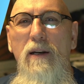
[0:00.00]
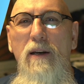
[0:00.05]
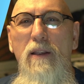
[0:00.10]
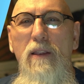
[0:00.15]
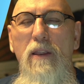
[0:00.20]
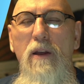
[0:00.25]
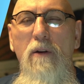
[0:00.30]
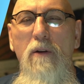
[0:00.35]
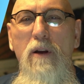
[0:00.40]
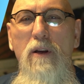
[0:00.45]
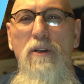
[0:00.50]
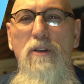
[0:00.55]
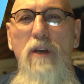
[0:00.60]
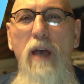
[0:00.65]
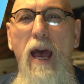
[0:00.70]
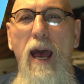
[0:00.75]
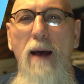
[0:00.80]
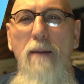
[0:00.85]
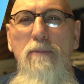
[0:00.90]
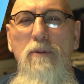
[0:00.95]
there is
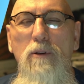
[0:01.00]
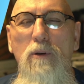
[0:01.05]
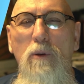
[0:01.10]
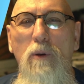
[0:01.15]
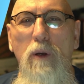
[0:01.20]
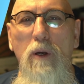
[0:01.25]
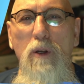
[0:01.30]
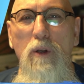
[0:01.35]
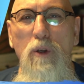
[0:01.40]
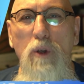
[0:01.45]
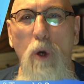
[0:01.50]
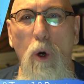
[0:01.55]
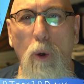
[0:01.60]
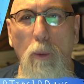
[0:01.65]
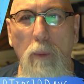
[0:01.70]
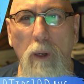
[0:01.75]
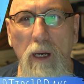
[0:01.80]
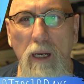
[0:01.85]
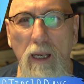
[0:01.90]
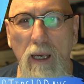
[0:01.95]
absolutely
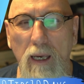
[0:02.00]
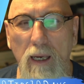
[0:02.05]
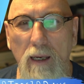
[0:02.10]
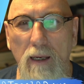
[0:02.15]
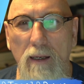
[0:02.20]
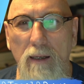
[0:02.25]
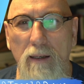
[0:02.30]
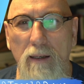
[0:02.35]
nobody